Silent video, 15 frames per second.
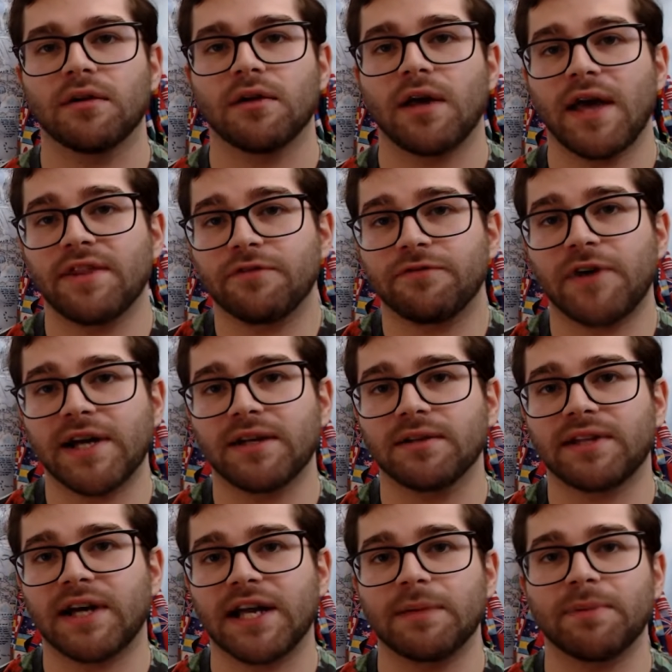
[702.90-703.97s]
And the final
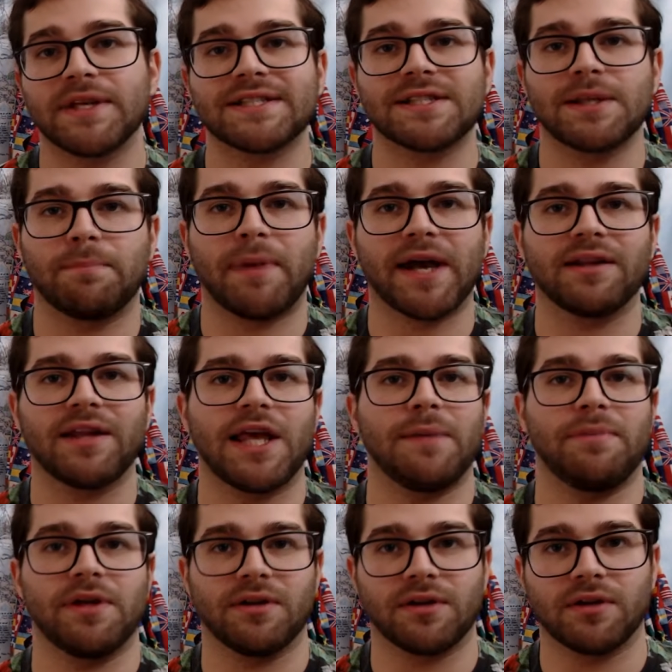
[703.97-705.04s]
type is the
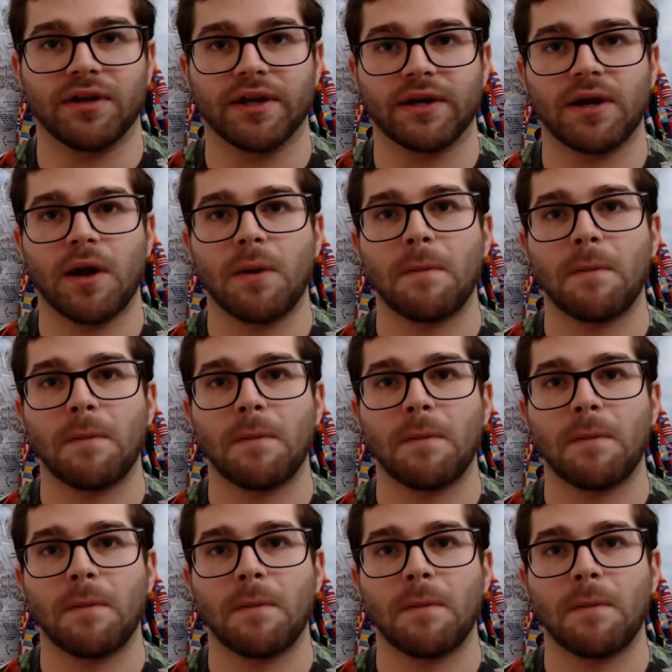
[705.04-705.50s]
bilabial click,